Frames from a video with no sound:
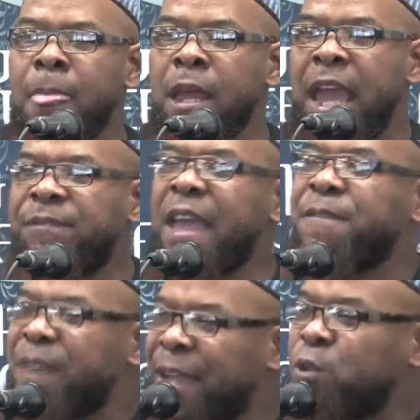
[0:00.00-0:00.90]
If they
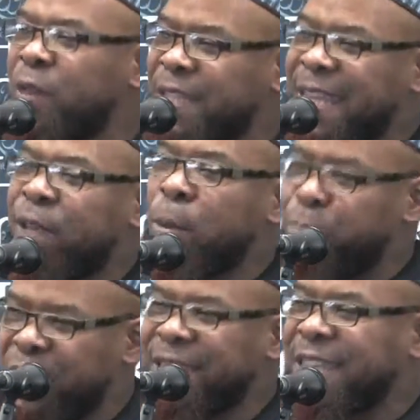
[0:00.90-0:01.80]
fight you in the sacred
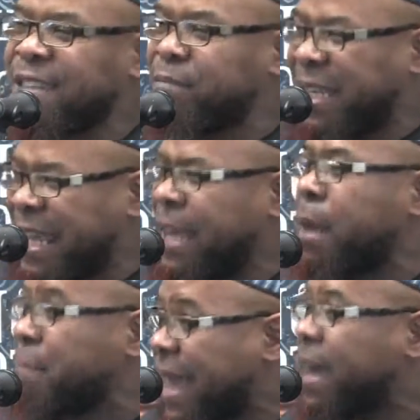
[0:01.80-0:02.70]
precincts of Medina,
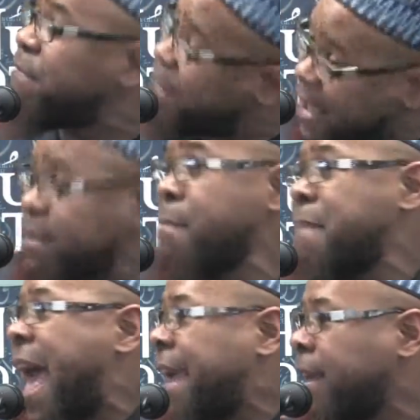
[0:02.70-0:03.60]
Mecca, fight them
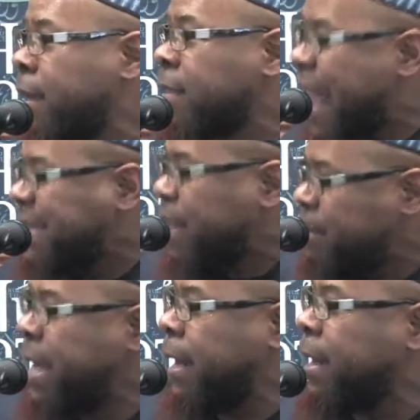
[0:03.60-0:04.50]
back. That's the
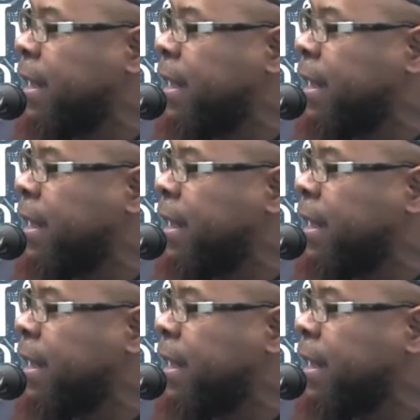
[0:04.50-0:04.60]
meaning.